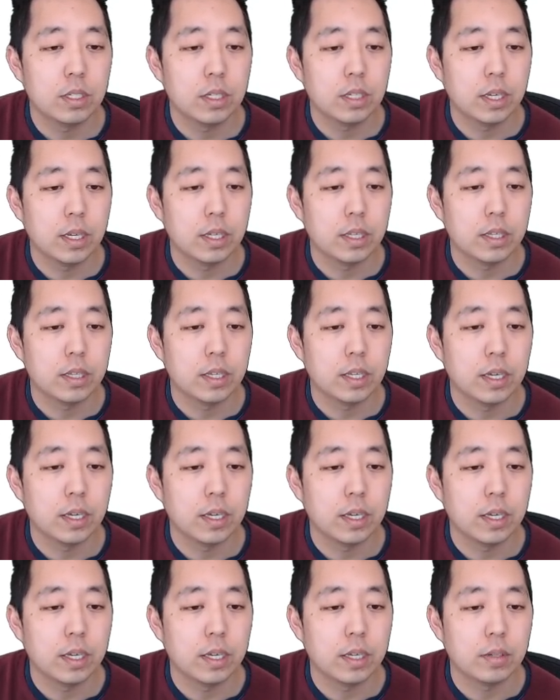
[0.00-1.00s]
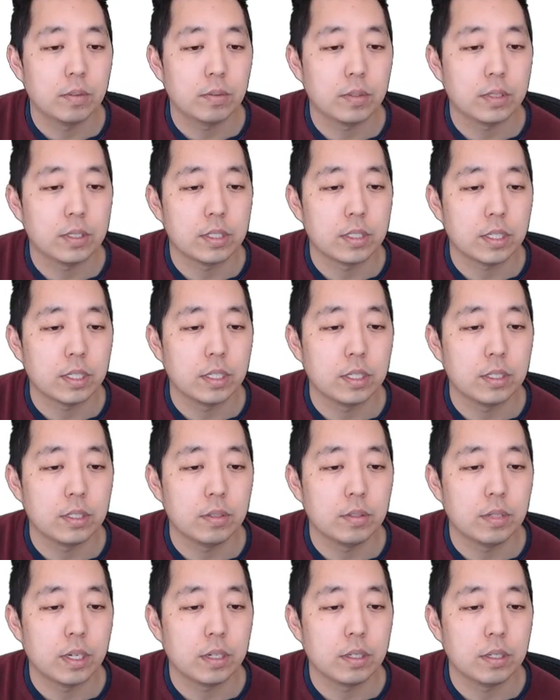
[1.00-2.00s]
And then what is it going to do
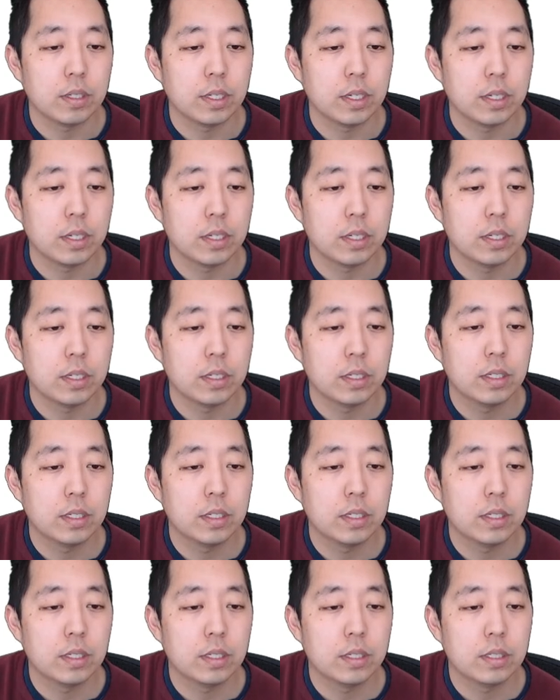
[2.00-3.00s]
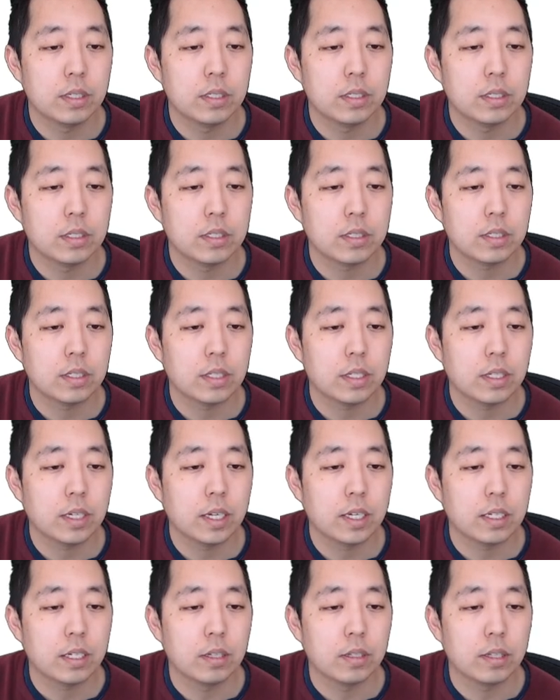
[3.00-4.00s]
down here? going to
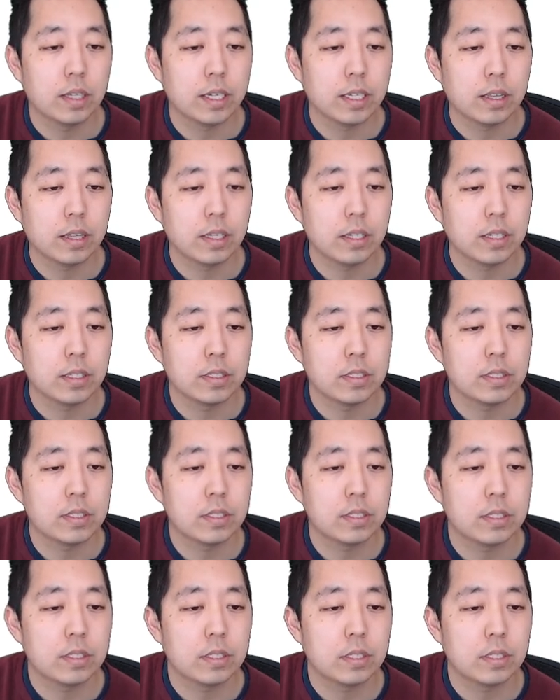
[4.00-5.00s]
kind of go like this.